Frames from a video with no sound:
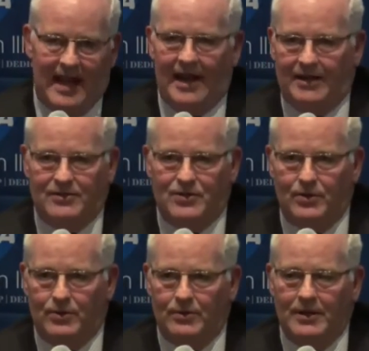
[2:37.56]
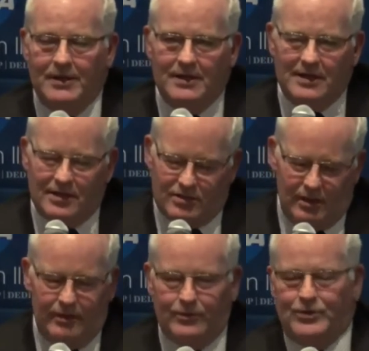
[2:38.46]
attitude, his
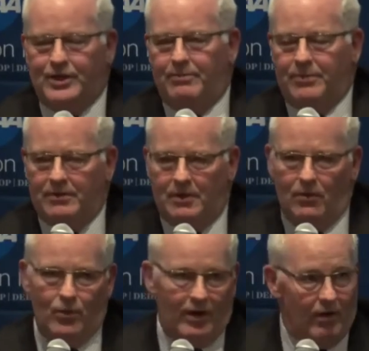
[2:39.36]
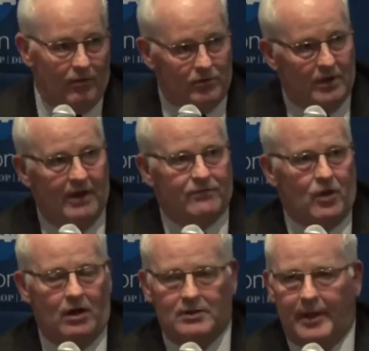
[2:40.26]
leadership, and we all have
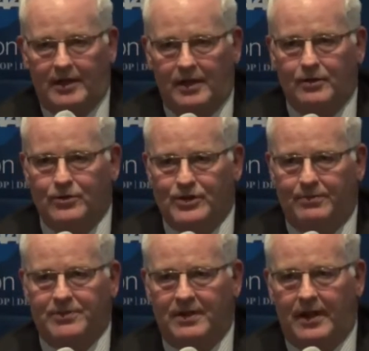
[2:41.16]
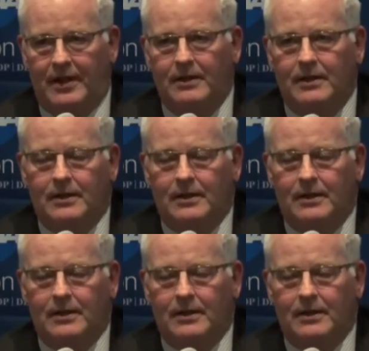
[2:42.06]
talked about leadership today,